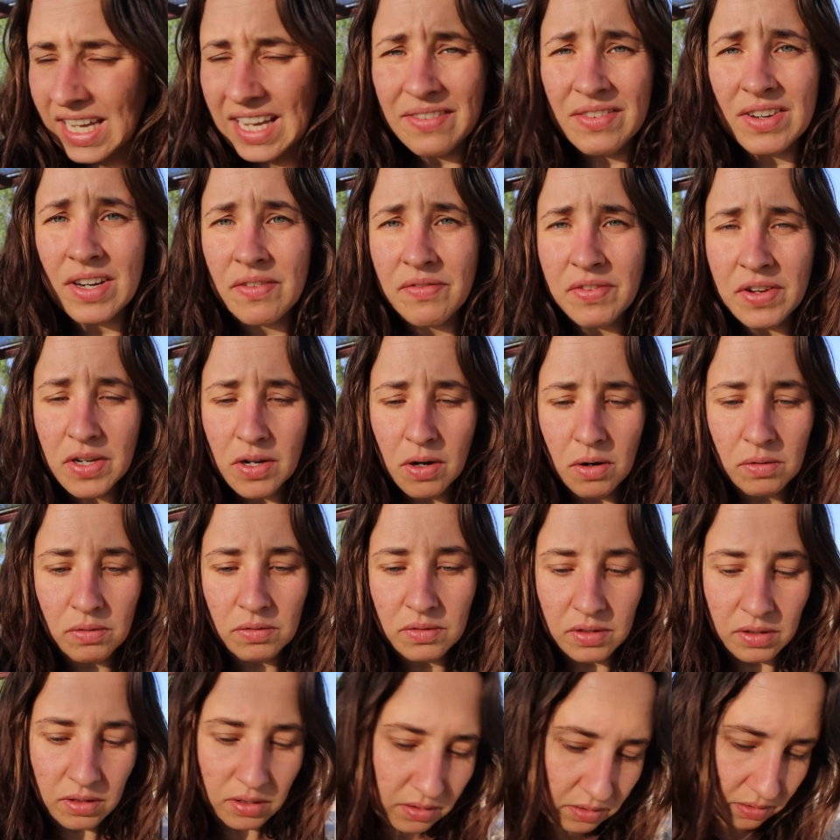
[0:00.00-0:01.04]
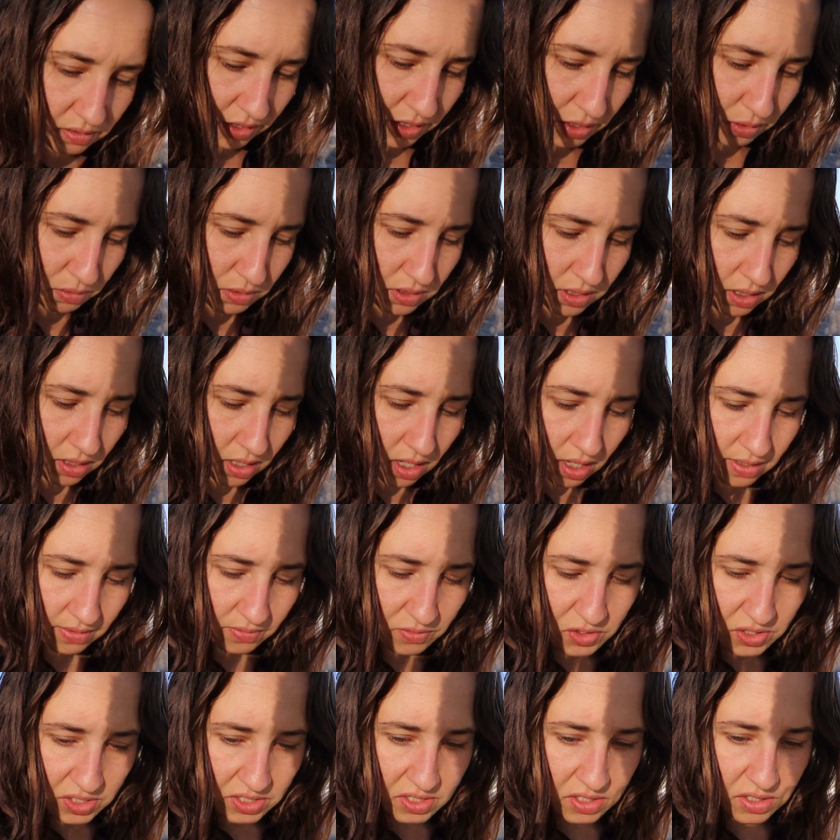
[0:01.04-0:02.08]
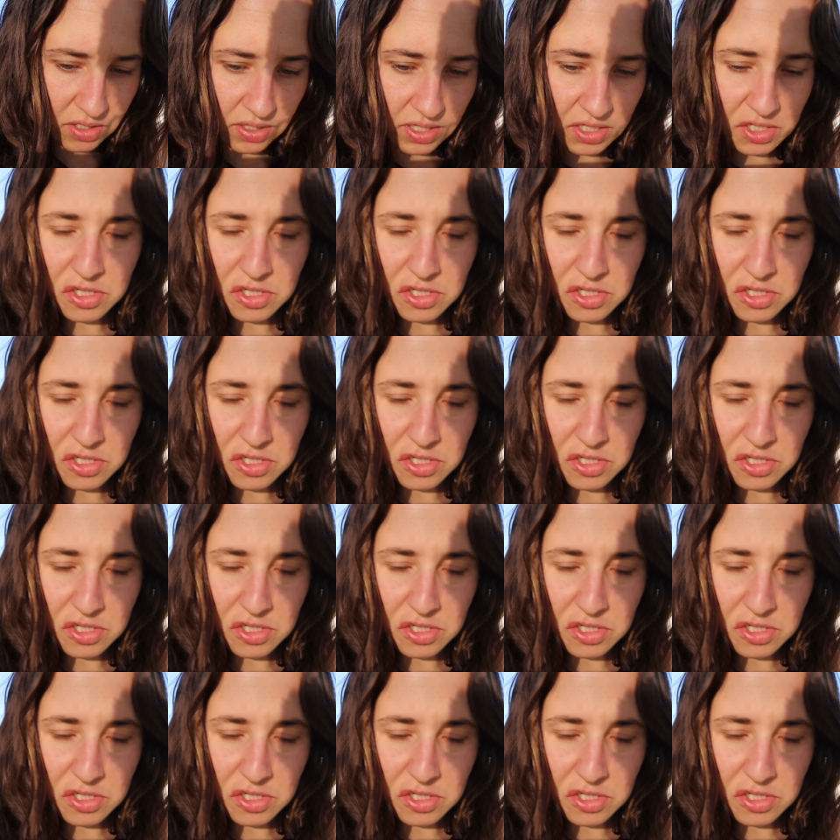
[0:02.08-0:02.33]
Even if you don't use a lot of ginger,